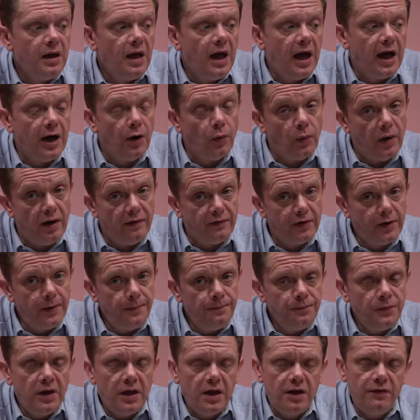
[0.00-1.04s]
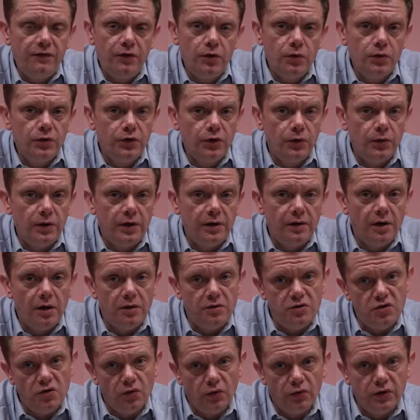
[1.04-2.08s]
However, if you're doing
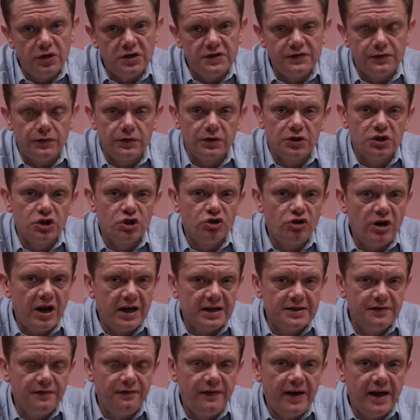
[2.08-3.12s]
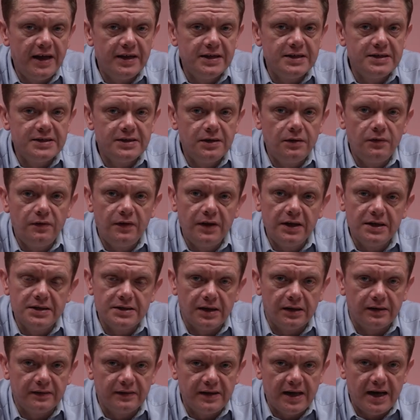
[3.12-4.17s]
noise for extractor fans, things
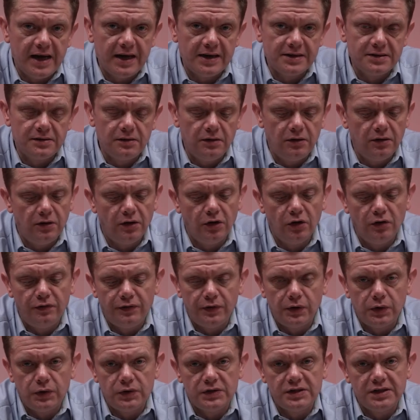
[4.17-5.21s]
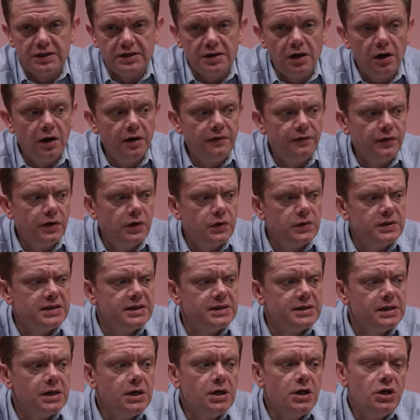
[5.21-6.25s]
like that, low frequencies, high
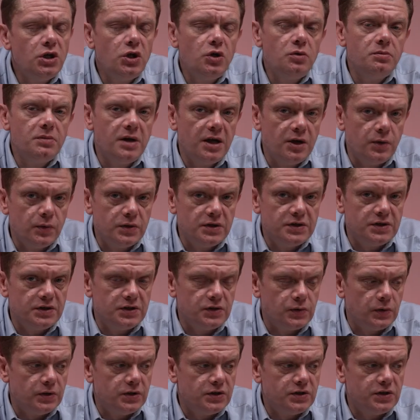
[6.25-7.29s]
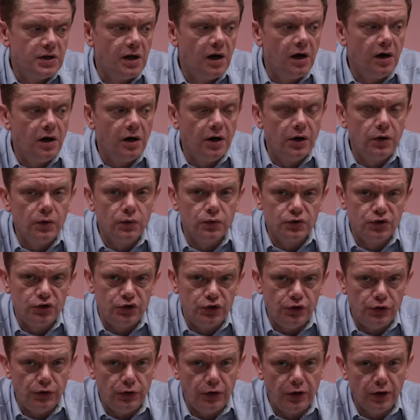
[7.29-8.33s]
frequencies, you may wish to switch to high or
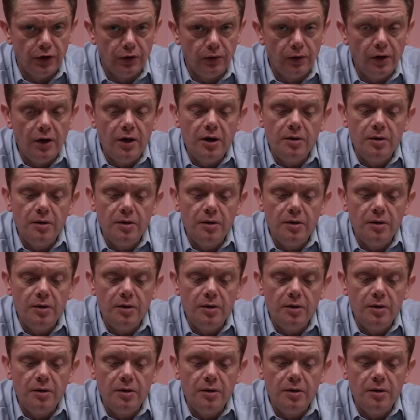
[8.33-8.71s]
studio.